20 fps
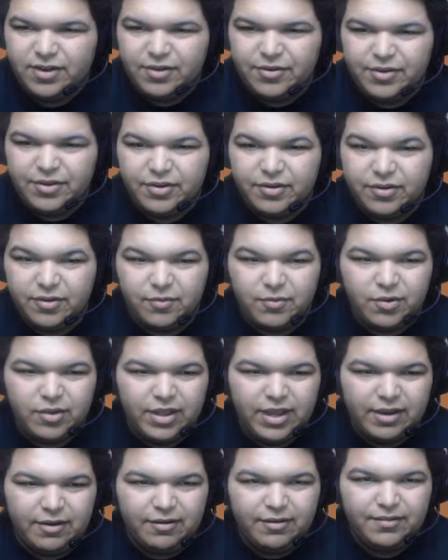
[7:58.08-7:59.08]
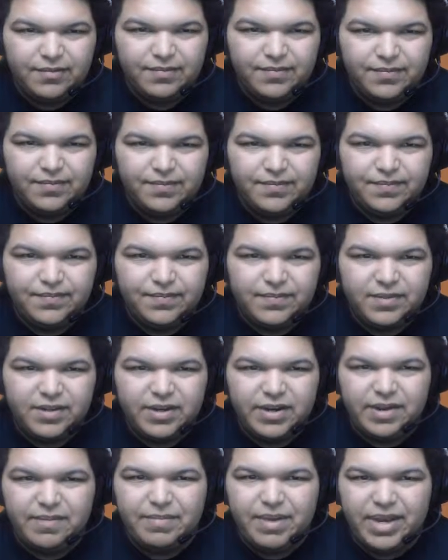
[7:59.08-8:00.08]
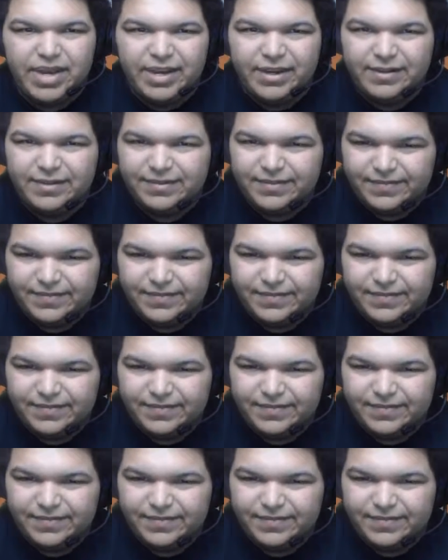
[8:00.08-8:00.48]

No, you're gonna roll out. Alright, bye.